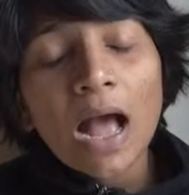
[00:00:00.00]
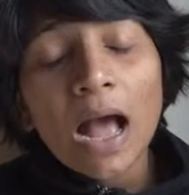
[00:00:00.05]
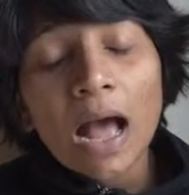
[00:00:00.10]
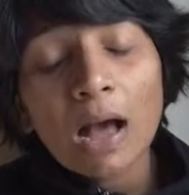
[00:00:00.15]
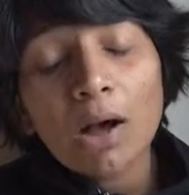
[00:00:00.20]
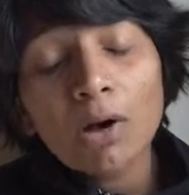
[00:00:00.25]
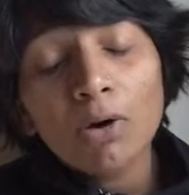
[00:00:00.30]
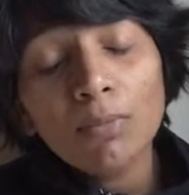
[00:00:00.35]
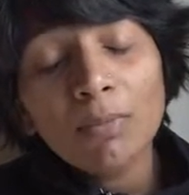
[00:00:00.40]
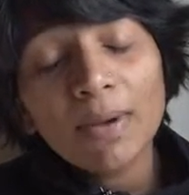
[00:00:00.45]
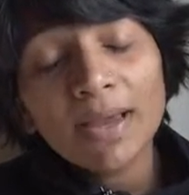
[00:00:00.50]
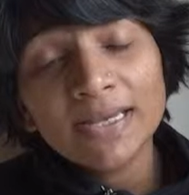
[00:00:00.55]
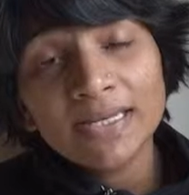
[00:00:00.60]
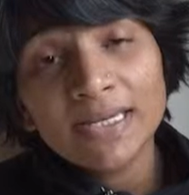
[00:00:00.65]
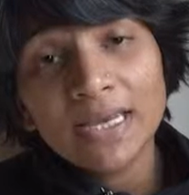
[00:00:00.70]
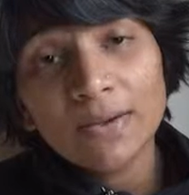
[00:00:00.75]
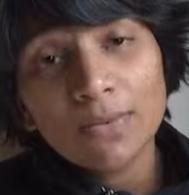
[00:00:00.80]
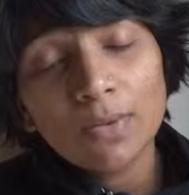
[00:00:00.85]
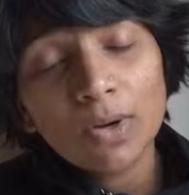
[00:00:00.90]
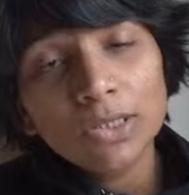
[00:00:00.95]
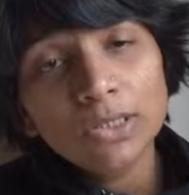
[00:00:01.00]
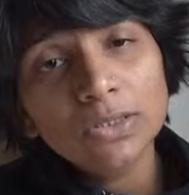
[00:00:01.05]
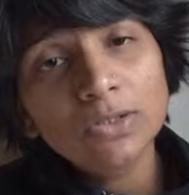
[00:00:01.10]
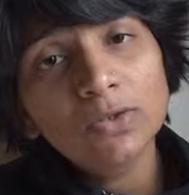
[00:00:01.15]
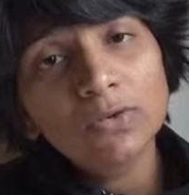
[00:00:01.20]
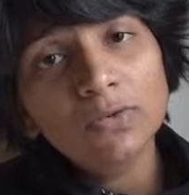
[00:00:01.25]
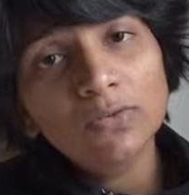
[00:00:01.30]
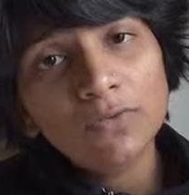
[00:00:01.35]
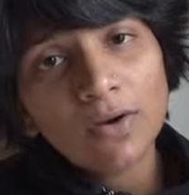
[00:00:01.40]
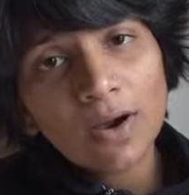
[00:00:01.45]
how my day was
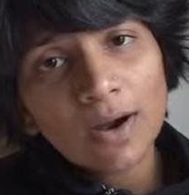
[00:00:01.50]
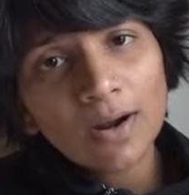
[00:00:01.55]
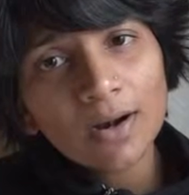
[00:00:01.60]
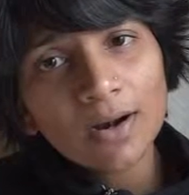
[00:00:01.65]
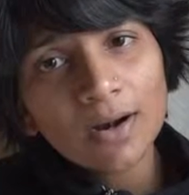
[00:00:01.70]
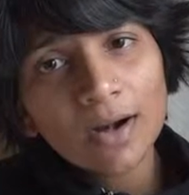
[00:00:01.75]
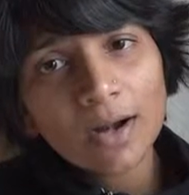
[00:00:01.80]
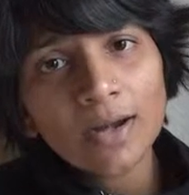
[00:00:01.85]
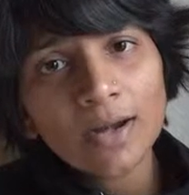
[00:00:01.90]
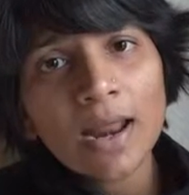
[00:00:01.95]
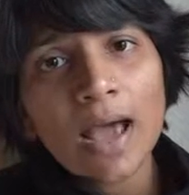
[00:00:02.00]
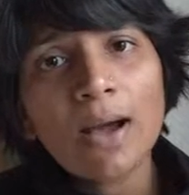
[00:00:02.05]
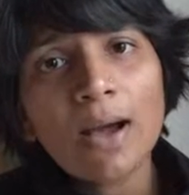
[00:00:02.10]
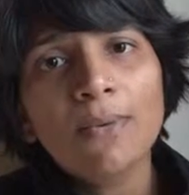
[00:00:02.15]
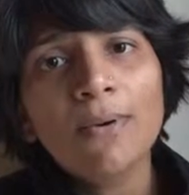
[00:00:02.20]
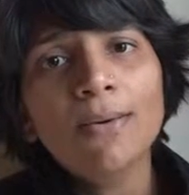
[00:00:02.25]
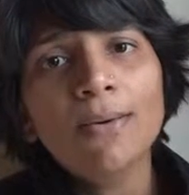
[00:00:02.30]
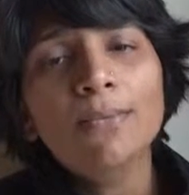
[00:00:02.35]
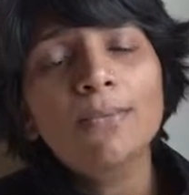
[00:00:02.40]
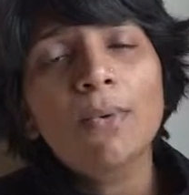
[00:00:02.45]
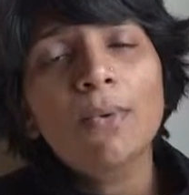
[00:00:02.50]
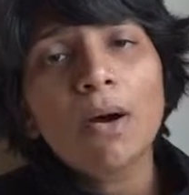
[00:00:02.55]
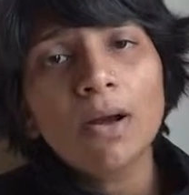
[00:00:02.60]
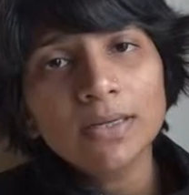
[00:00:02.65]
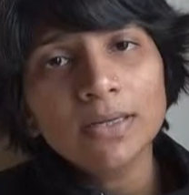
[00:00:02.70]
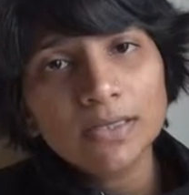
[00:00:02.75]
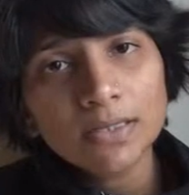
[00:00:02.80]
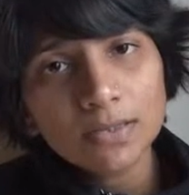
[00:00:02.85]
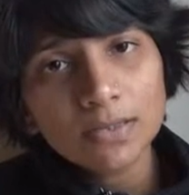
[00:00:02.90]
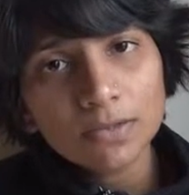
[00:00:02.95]
so far and how I
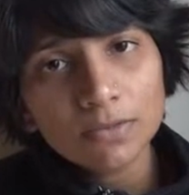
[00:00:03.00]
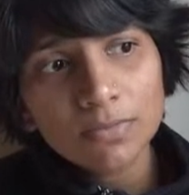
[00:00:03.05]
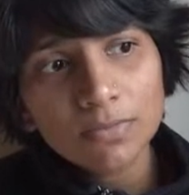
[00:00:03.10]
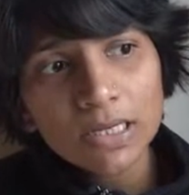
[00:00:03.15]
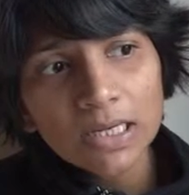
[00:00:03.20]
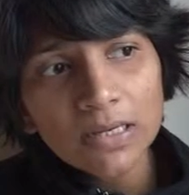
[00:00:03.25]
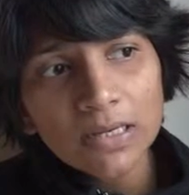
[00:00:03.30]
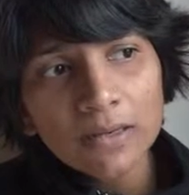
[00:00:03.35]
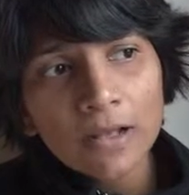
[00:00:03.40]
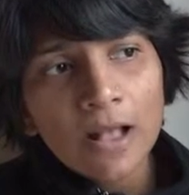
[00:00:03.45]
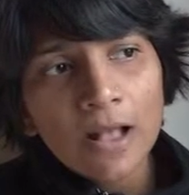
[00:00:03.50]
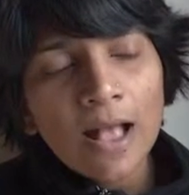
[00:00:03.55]
want it to be.